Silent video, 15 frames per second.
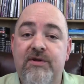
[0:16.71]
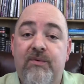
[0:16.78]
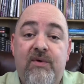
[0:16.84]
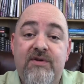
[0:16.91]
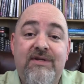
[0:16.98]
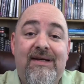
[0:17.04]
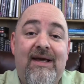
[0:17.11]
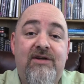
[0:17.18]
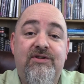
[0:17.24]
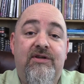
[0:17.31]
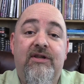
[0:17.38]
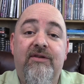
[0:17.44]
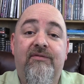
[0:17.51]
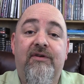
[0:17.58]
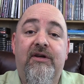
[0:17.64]
It wasn't actually
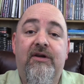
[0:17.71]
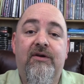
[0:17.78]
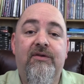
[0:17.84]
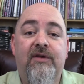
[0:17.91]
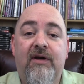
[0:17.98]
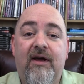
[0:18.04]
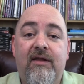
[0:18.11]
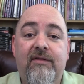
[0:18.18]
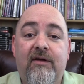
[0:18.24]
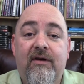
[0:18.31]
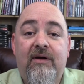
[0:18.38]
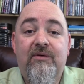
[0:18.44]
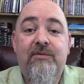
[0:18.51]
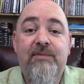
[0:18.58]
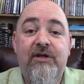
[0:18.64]
the video that I thought
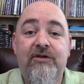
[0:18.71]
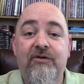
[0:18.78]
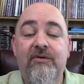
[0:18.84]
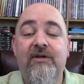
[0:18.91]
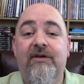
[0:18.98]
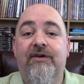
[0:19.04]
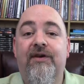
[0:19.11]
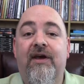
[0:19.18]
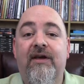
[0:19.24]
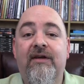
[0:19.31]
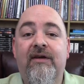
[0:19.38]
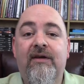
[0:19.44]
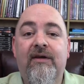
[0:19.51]
I would be doing today.